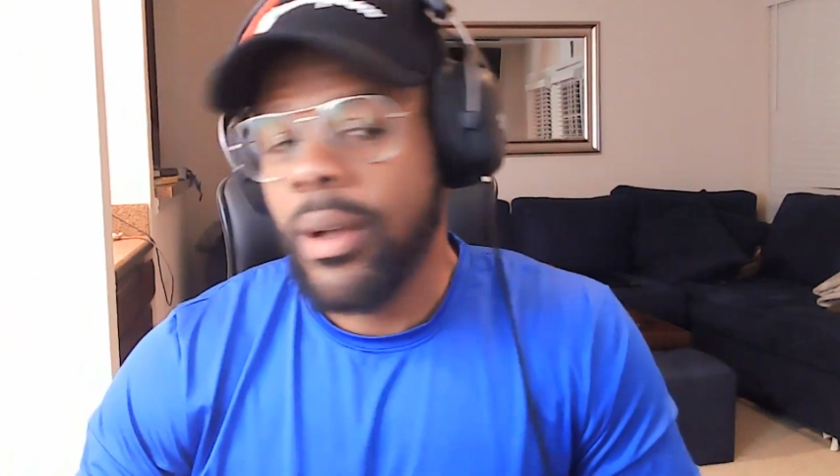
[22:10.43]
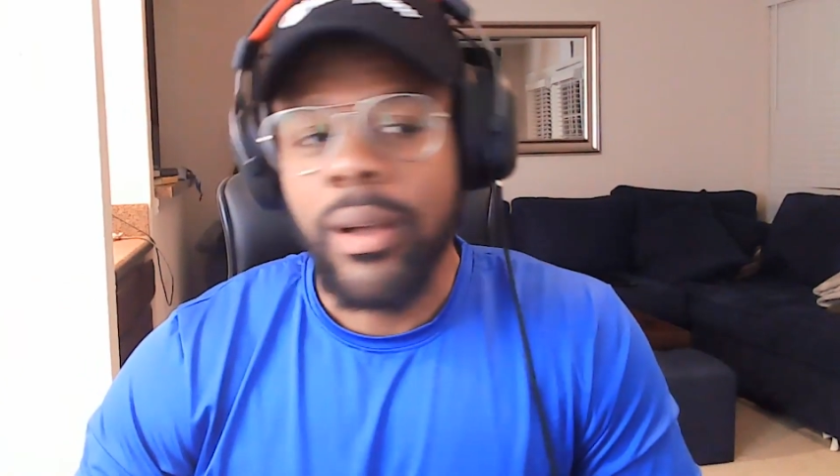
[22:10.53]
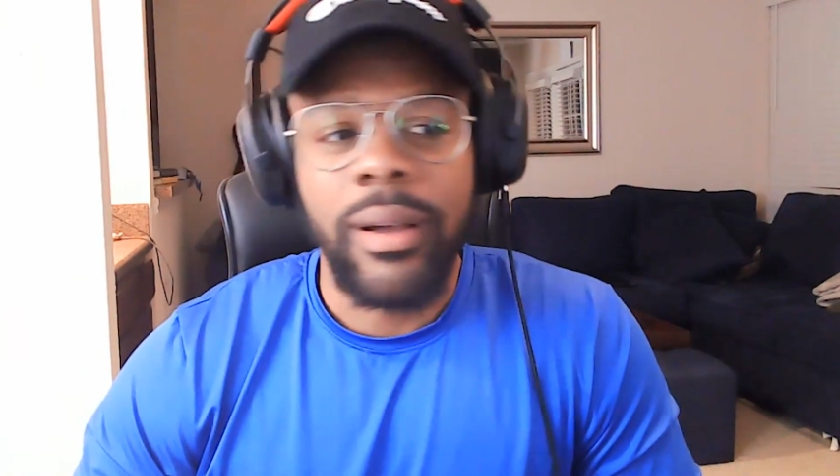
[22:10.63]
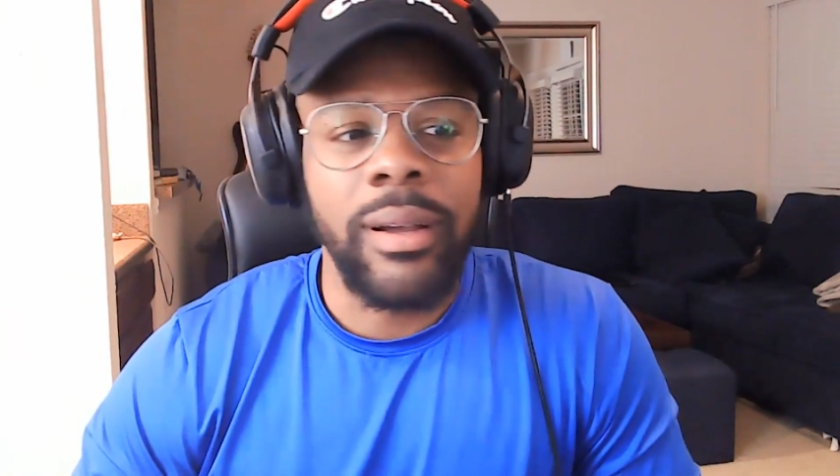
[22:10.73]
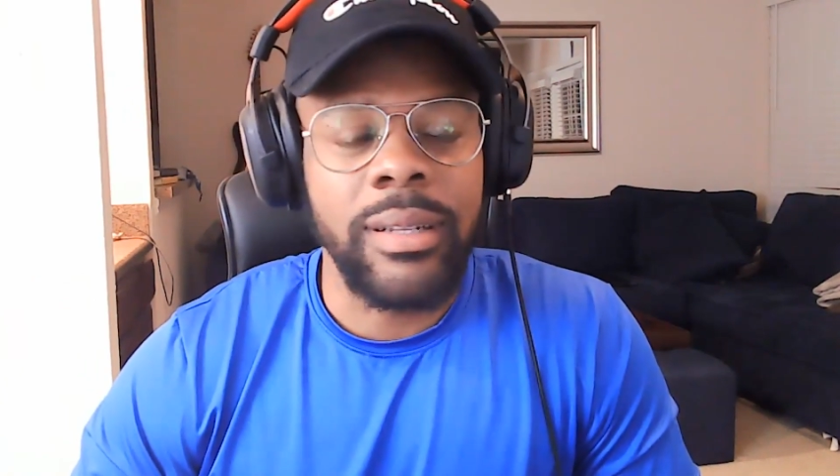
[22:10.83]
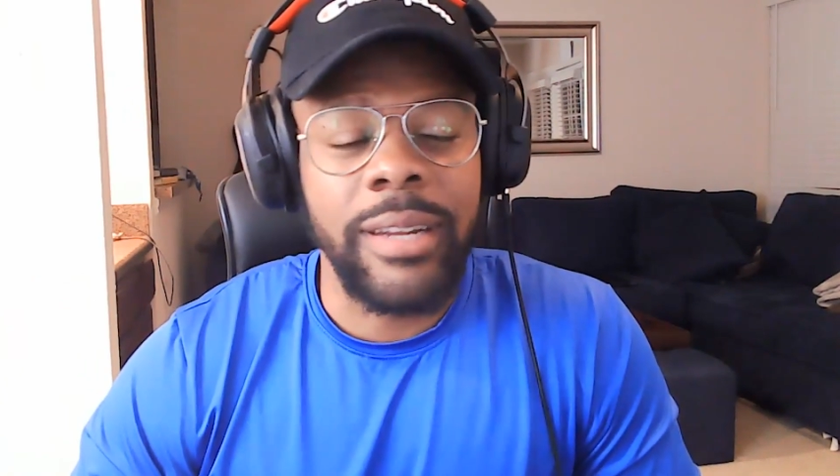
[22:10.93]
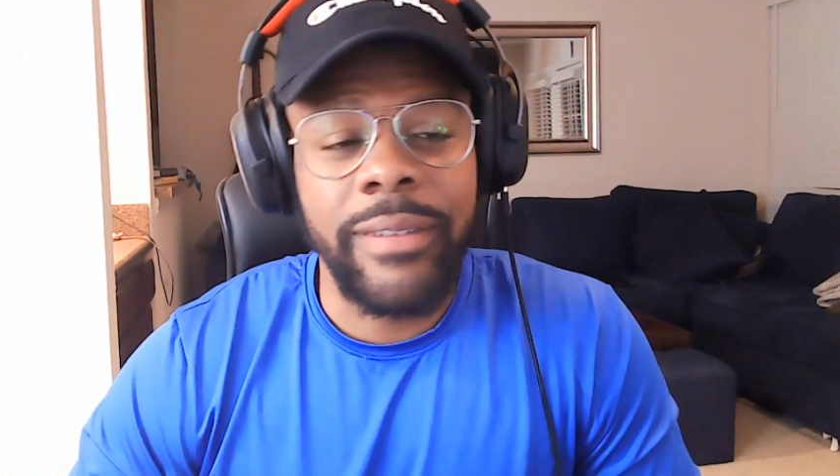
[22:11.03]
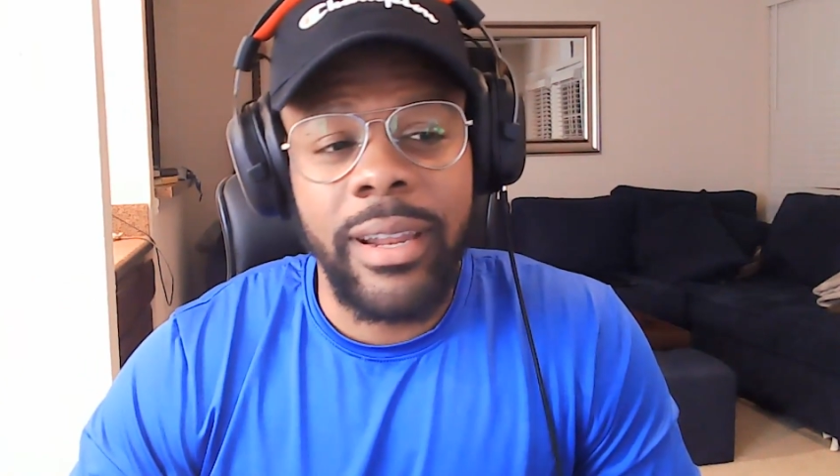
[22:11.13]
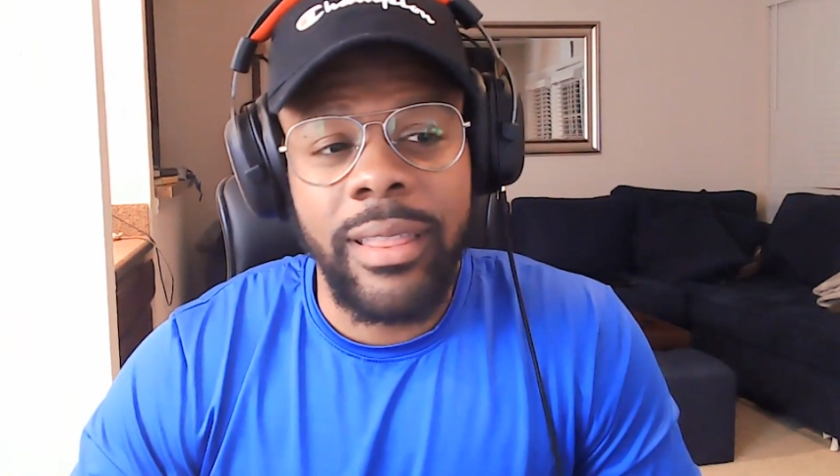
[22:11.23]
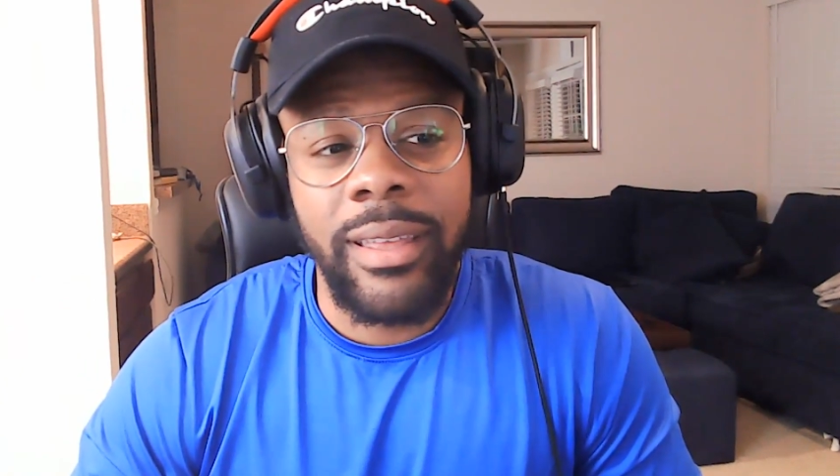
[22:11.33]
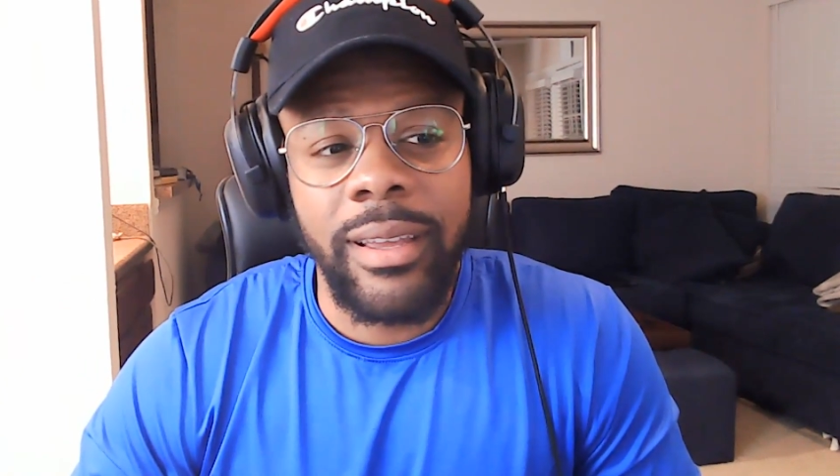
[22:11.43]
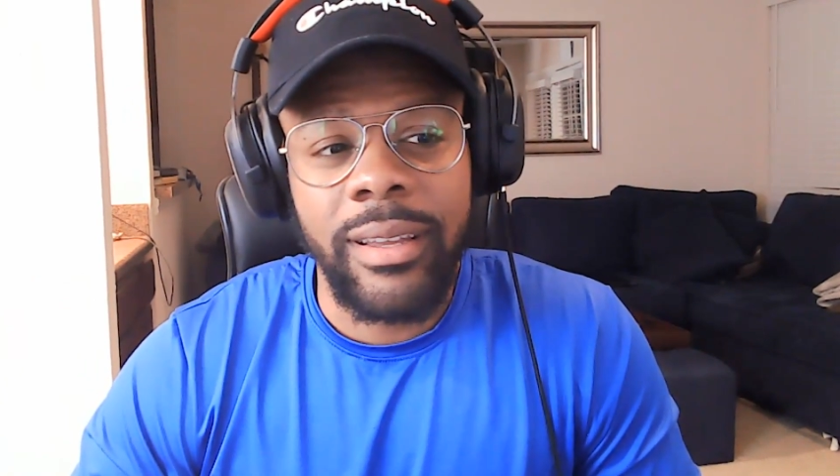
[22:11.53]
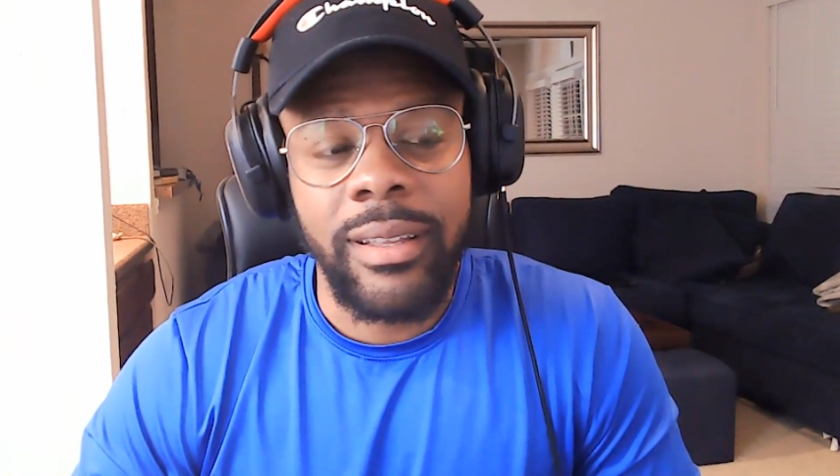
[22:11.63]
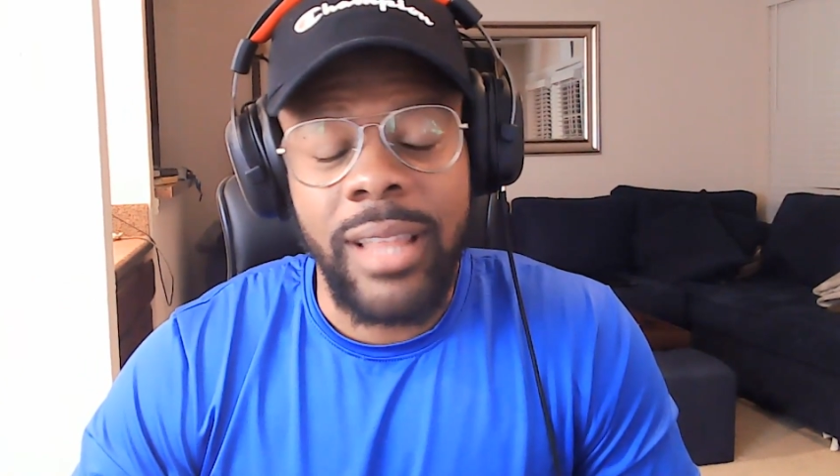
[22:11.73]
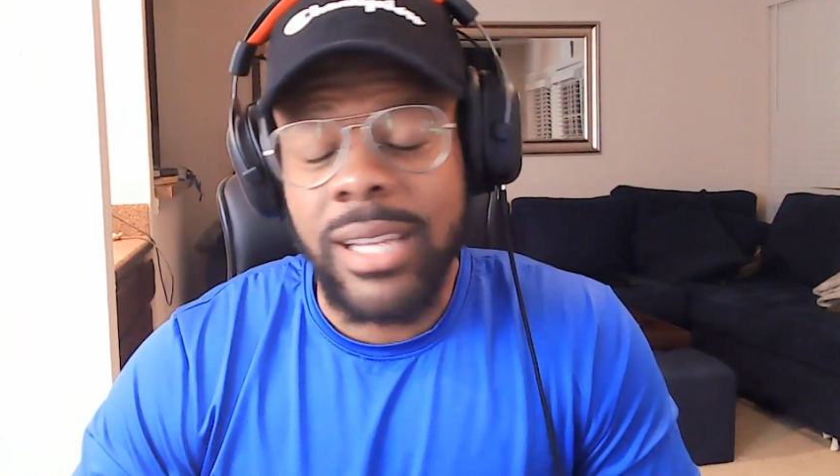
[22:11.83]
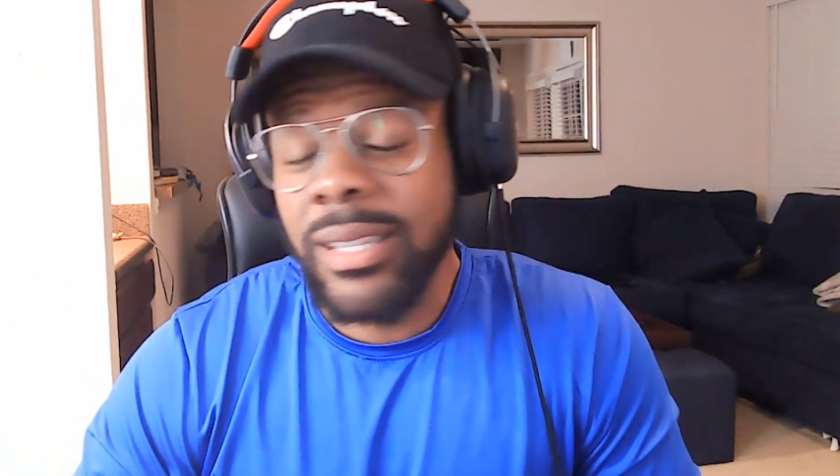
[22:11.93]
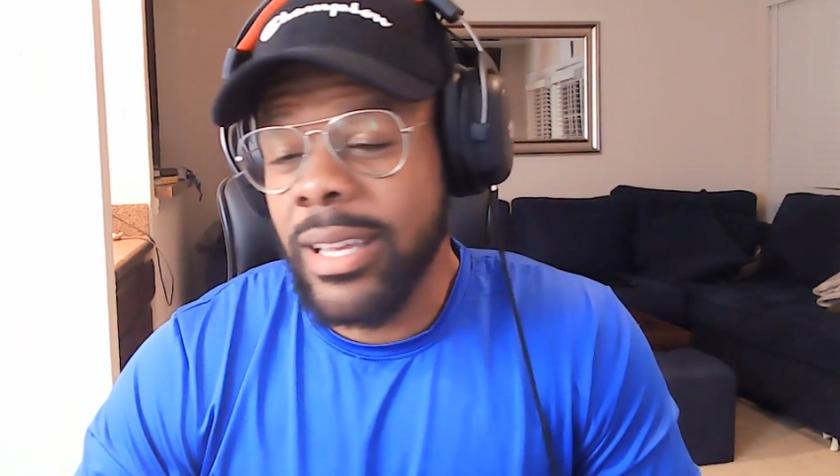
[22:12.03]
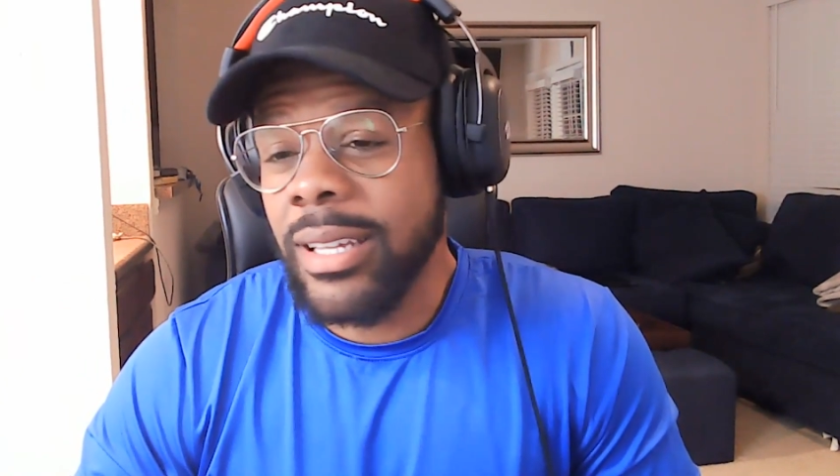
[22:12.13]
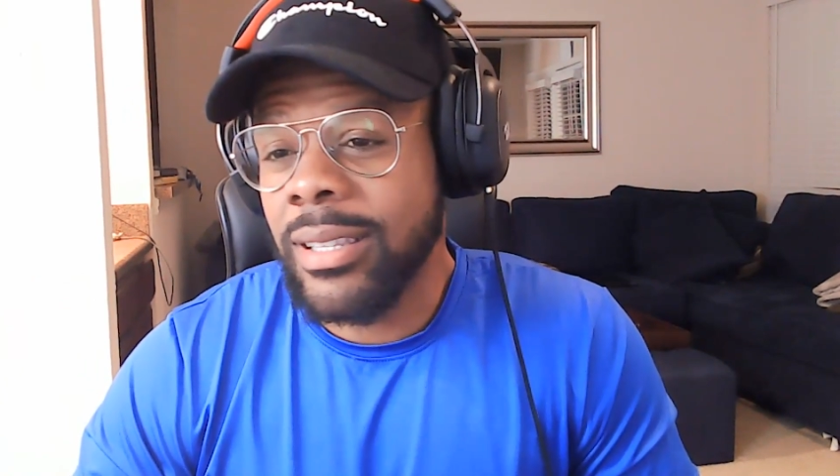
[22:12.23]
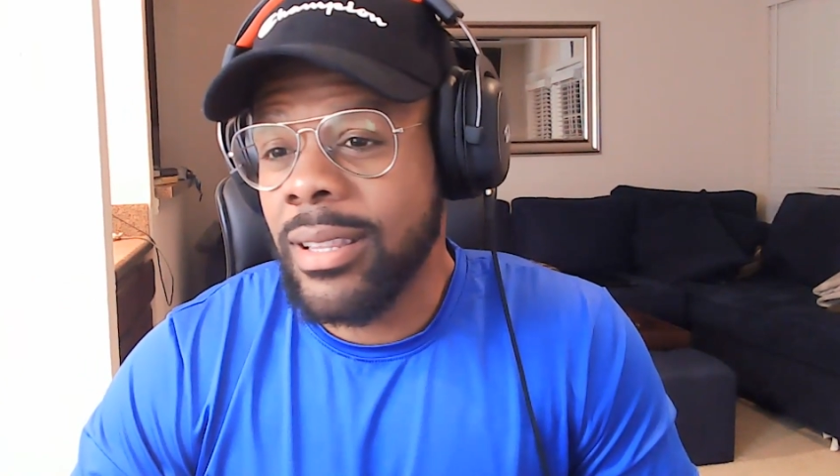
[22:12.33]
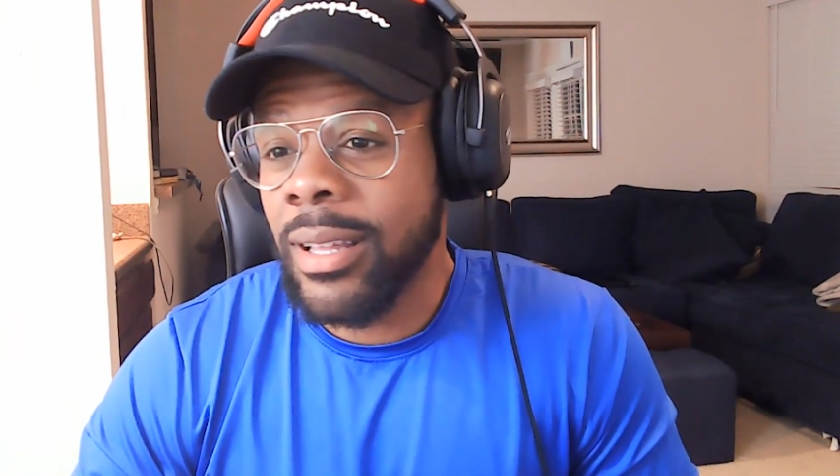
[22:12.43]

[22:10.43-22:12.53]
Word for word: uh, did I forget anything? Last thing,